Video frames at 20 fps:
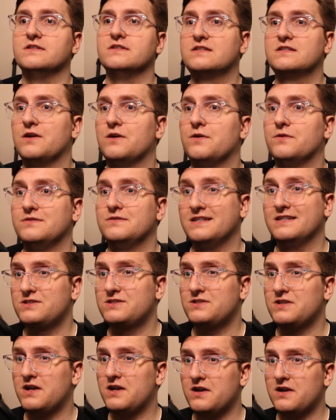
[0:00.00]
So
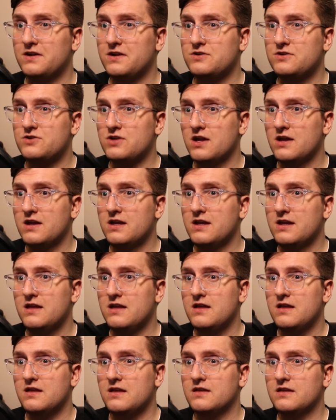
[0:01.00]
Discharge
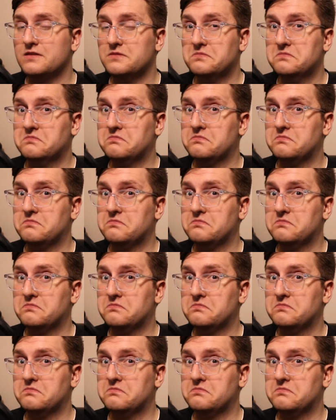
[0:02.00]
is